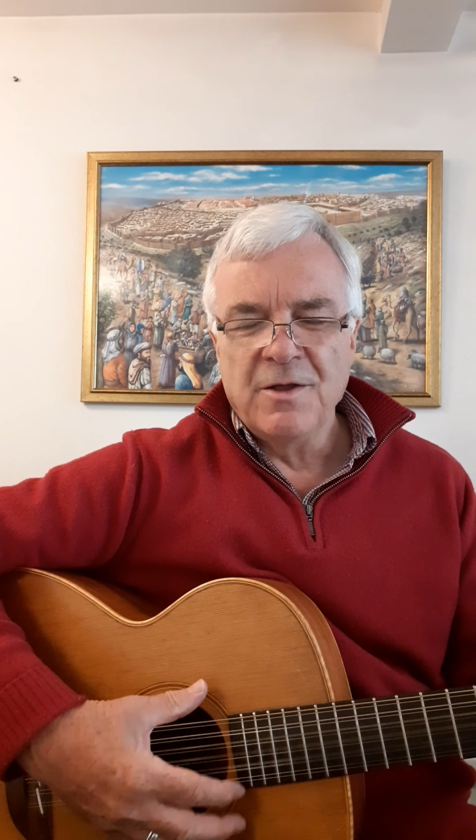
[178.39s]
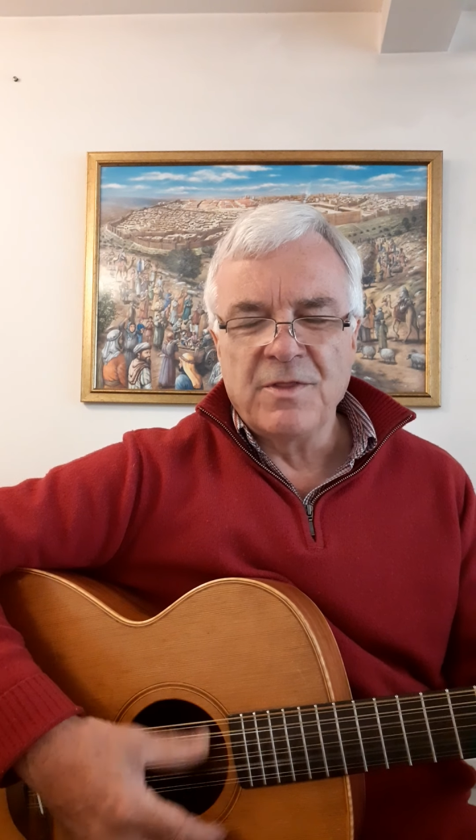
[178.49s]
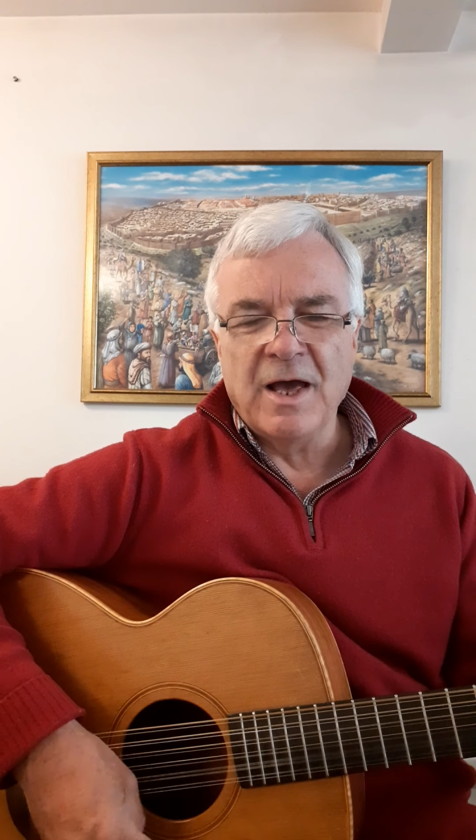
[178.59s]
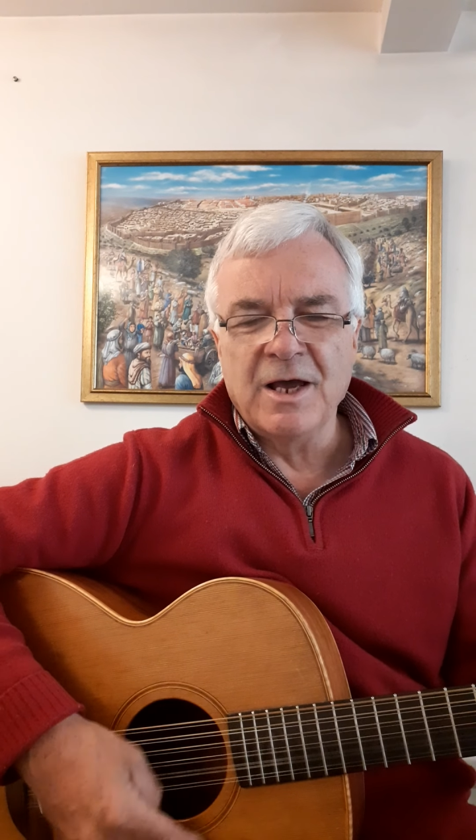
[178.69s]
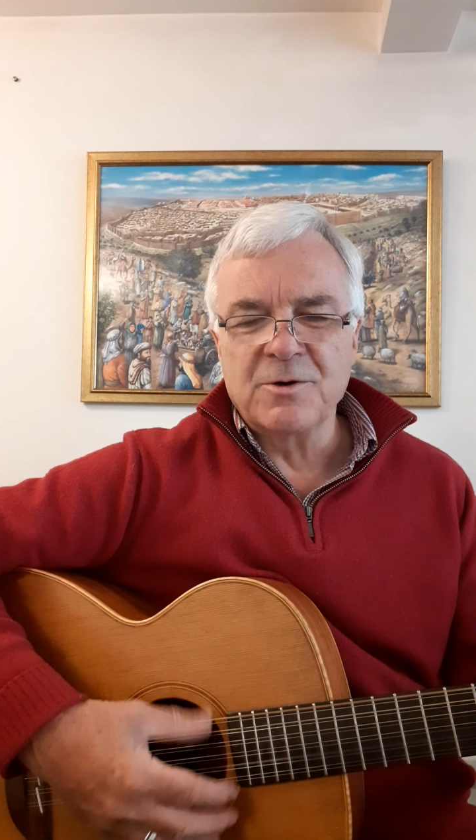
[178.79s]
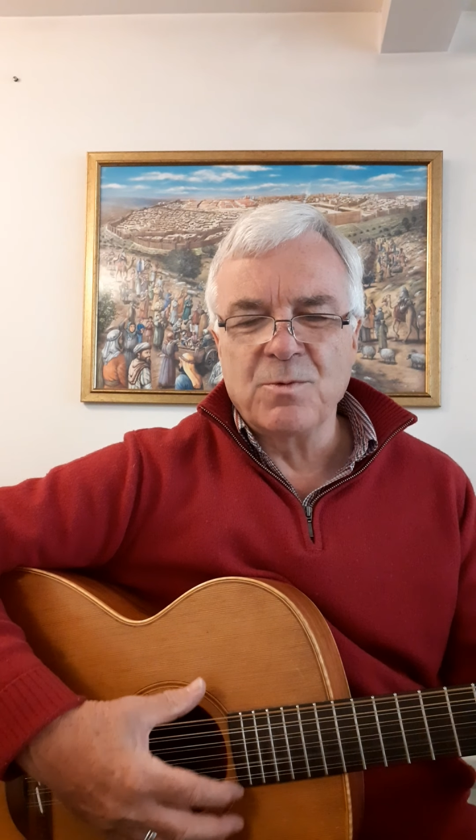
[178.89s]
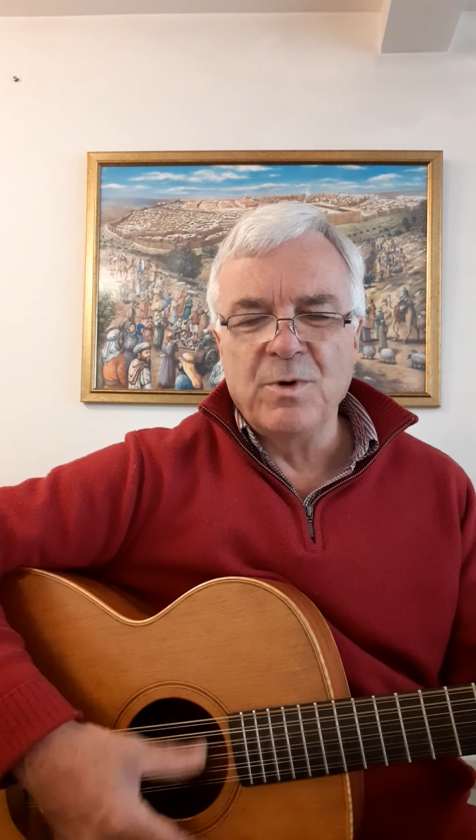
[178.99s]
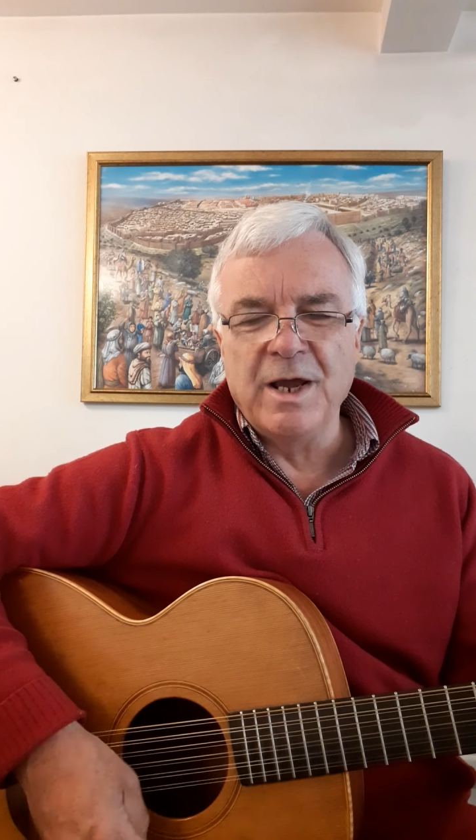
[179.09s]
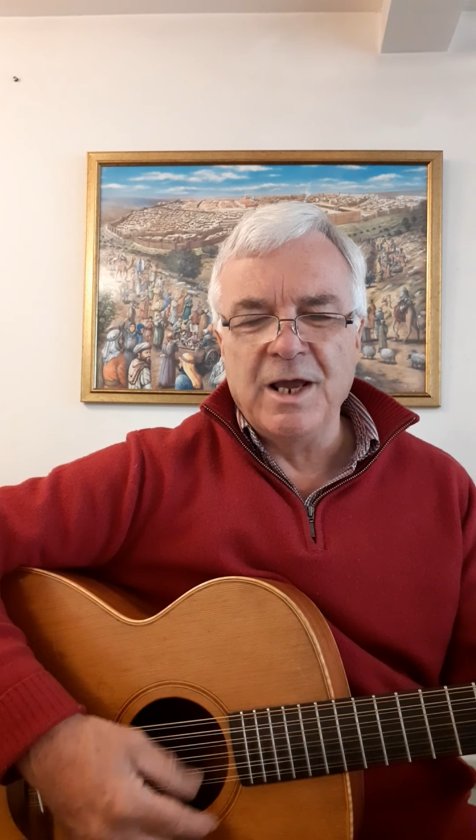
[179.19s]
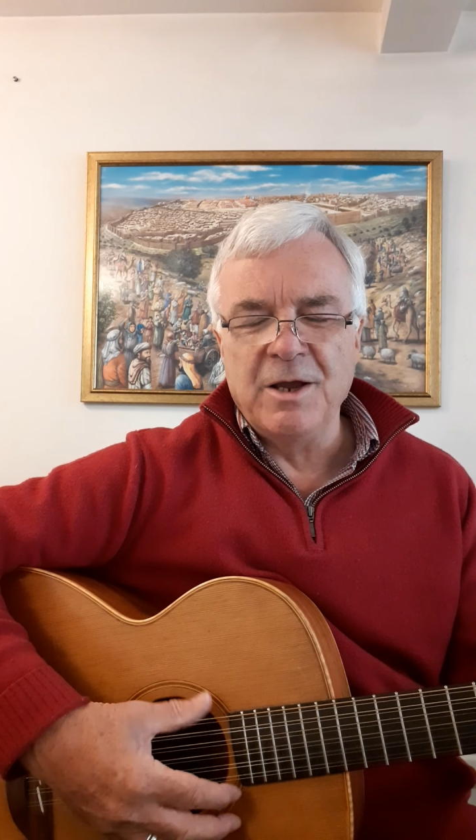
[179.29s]
that
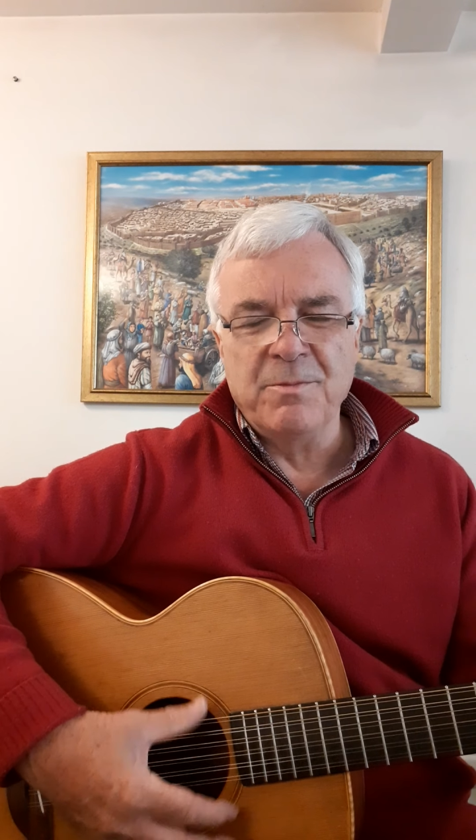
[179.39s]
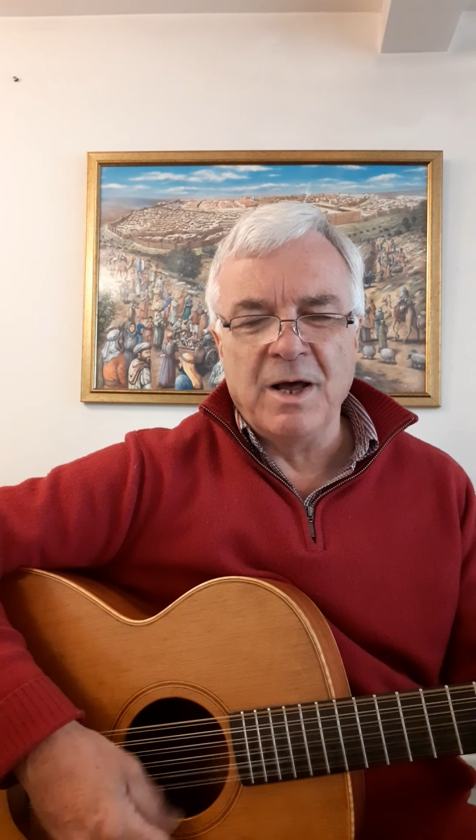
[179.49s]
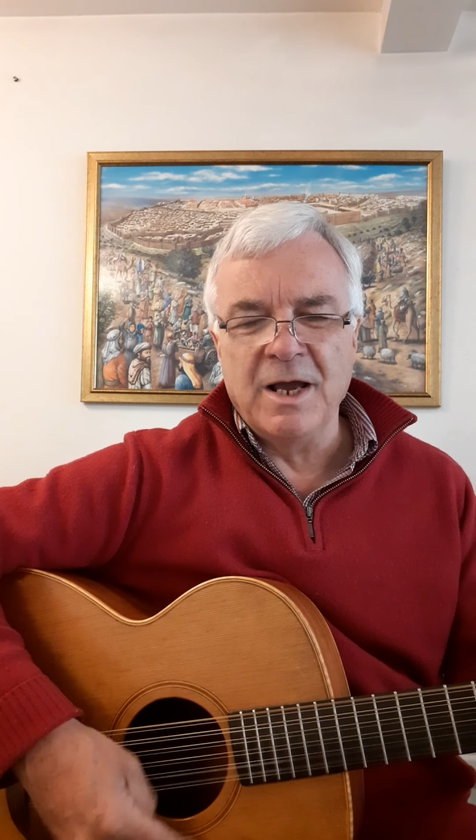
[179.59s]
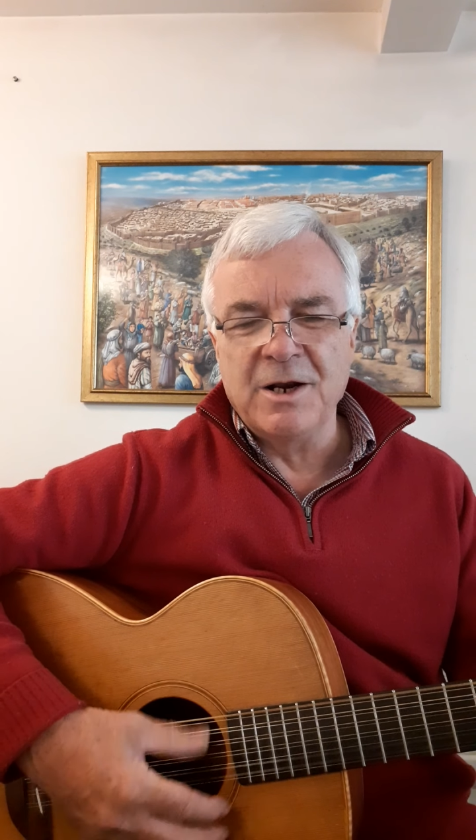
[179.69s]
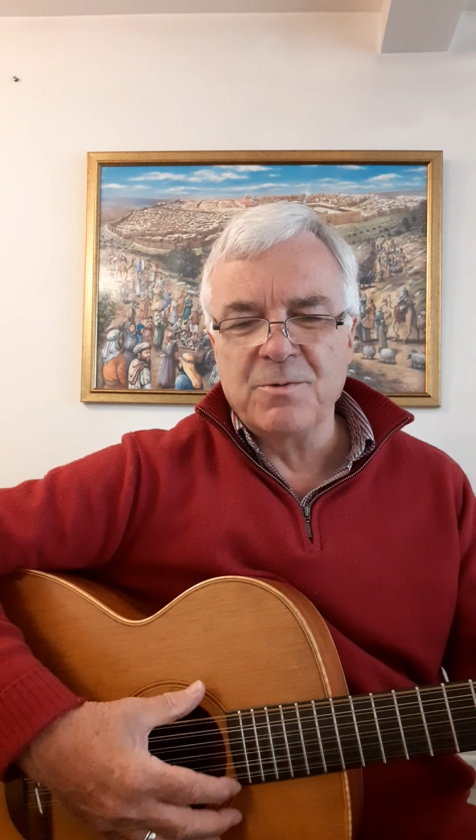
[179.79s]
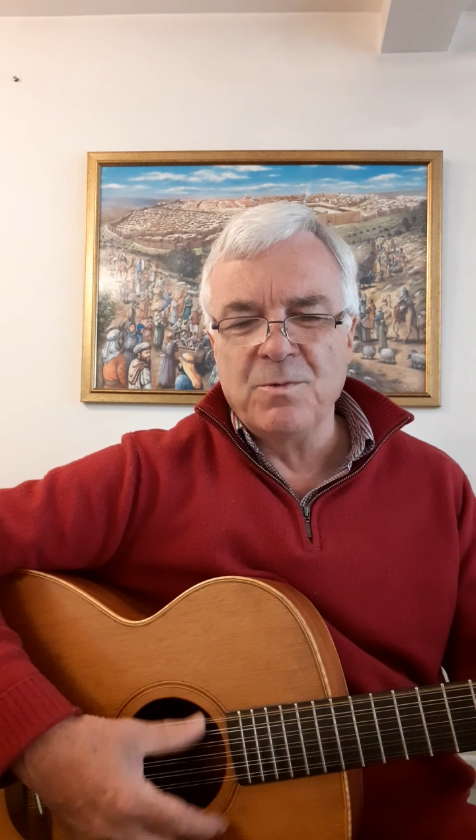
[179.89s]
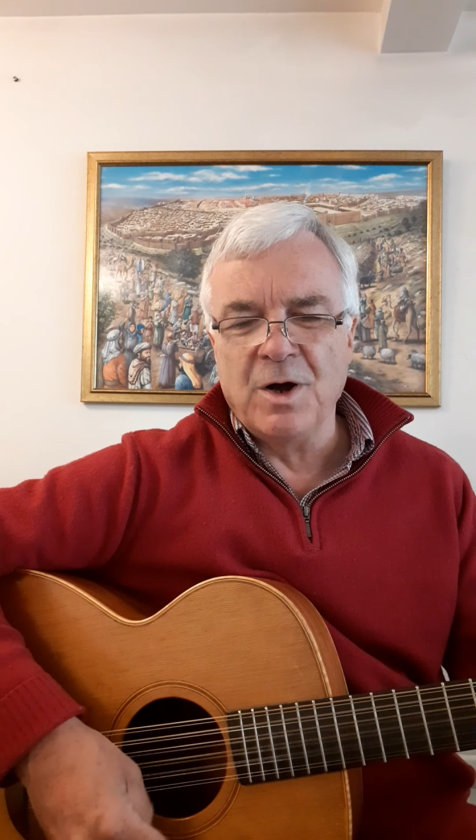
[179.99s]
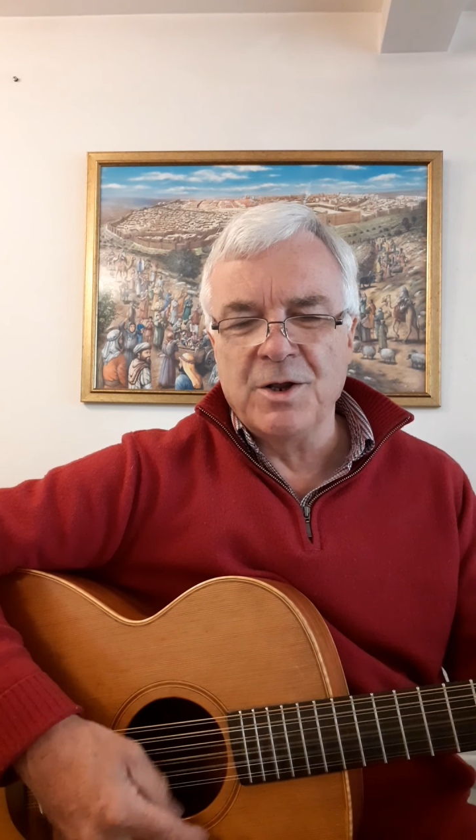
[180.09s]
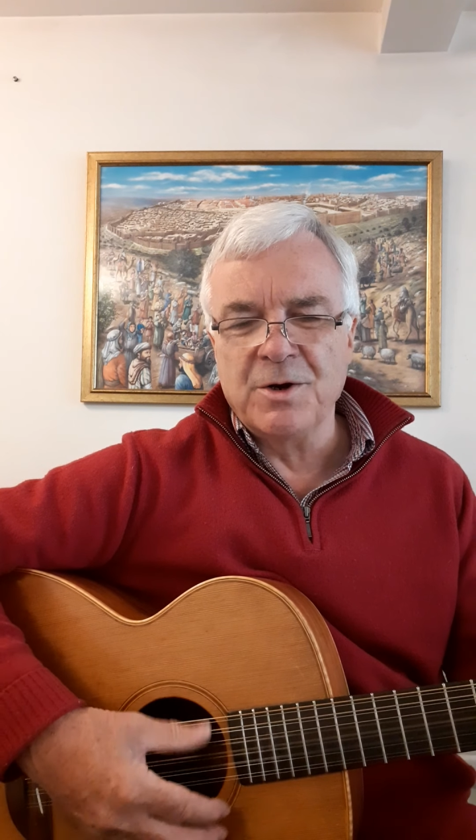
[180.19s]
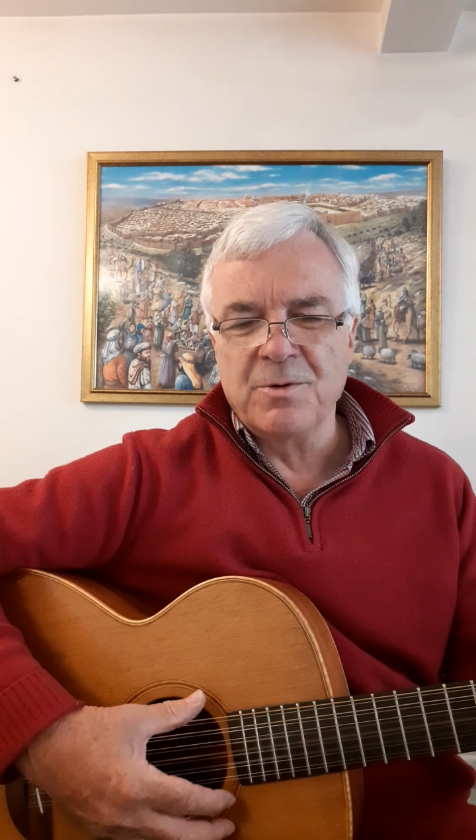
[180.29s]
we might
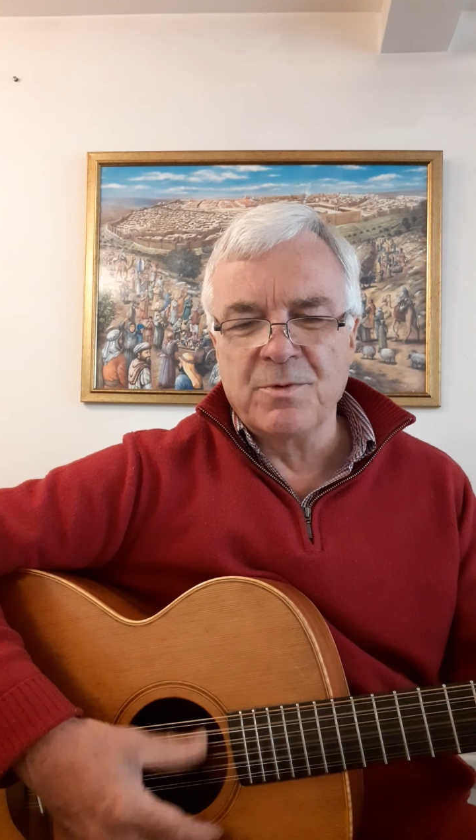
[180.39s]
one